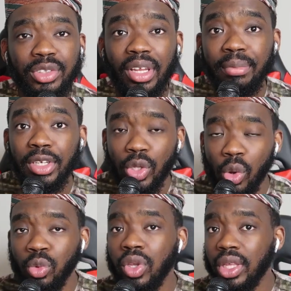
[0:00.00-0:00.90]
So let me
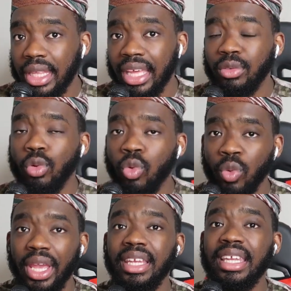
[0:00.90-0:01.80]
know who you think will
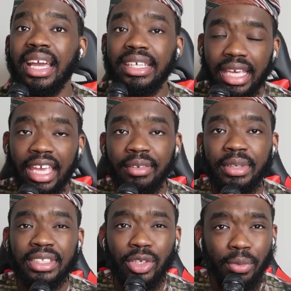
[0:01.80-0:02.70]
win that
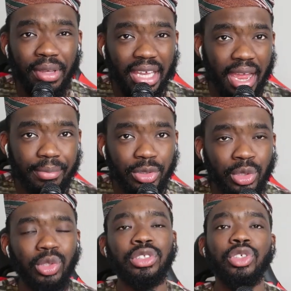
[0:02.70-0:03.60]
game. Is it going to be
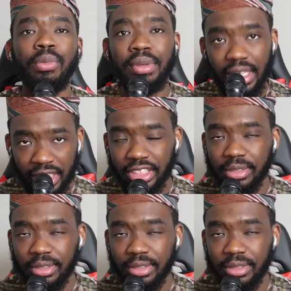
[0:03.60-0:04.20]
Cameroon or is it going to be